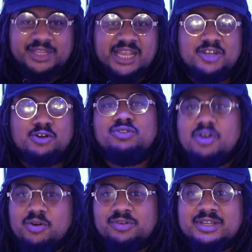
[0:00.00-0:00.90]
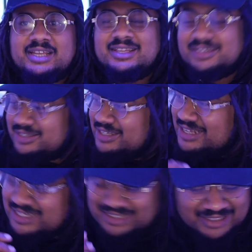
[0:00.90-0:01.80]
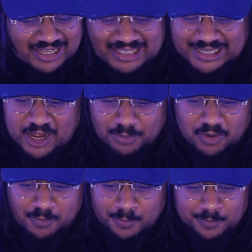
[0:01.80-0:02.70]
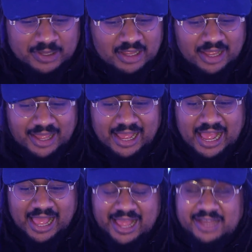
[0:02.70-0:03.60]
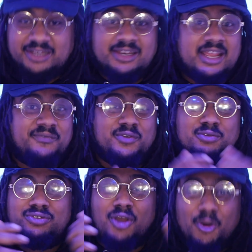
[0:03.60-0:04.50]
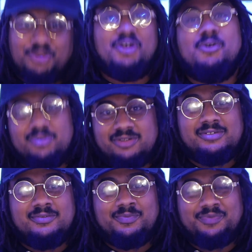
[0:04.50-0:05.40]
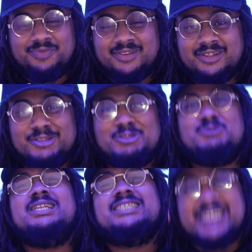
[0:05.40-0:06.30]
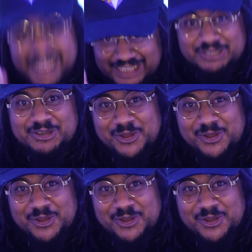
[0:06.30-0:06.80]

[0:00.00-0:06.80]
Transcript: They Don't Know is today's album, and if you don't know, you need to get to